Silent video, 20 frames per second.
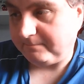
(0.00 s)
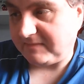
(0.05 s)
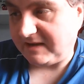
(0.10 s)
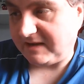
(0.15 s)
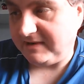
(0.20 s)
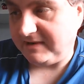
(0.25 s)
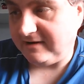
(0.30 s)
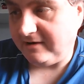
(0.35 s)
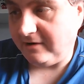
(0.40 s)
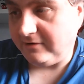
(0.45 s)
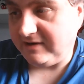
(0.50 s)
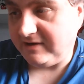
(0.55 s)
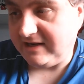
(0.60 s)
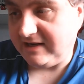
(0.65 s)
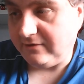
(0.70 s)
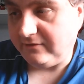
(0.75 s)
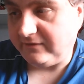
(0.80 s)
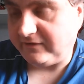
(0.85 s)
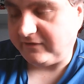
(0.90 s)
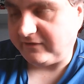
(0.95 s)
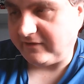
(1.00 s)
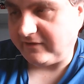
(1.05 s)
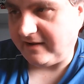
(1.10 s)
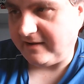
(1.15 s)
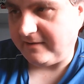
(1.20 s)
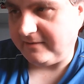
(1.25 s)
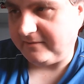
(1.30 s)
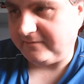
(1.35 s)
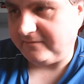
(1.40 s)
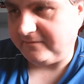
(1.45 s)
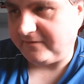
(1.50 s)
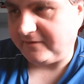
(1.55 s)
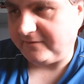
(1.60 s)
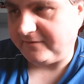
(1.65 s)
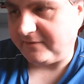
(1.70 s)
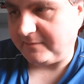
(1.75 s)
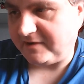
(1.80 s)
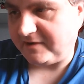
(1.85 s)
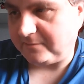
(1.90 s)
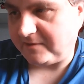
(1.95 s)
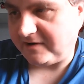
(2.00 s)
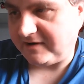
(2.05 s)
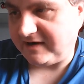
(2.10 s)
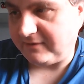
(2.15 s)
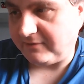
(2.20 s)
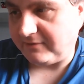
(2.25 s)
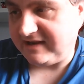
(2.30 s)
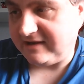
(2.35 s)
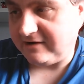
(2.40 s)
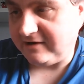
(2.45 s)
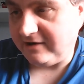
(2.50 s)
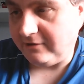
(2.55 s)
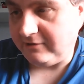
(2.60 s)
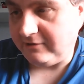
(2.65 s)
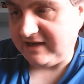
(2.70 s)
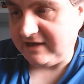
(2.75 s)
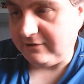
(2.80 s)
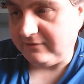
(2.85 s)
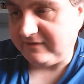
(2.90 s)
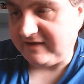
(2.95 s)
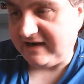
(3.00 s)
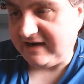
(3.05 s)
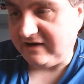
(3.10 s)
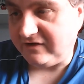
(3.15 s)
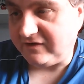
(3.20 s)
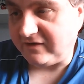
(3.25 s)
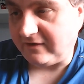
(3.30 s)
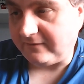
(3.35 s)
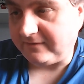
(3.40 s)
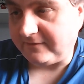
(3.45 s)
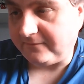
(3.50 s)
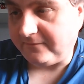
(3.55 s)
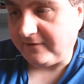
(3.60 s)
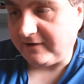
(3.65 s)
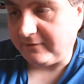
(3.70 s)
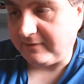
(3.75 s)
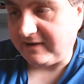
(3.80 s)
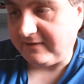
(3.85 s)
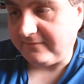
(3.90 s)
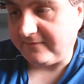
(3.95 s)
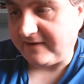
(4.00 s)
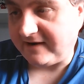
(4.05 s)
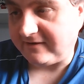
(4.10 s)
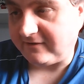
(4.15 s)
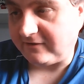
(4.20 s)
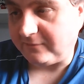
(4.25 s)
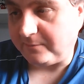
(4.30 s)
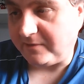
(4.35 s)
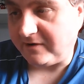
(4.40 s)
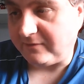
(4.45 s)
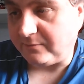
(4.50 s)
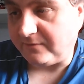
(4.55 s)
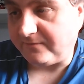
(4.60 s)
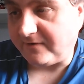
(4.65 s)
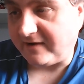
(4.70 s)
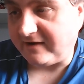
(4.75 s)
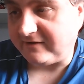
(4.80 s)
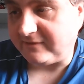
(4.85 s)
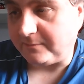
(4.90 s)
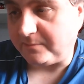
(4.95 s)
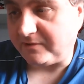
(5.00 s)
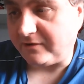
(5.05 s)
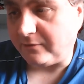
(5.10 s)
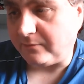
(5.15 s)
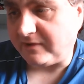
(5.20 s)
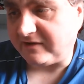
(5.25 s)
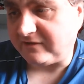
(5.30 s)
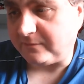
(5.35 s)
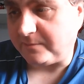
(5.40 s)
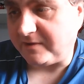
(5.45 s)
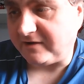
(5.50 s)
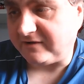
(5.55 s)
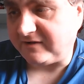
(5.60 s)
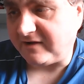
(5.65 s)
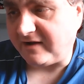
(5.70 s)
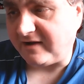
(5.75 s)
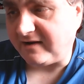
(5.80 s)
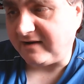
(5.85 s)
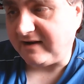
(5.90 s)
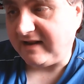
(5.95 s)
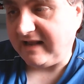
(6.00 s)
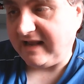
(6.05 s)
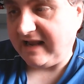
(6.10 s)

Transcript: You can only use, for the most part anyway, you can only use each of the following effects of Spirit with Eyes of Blue once per turn.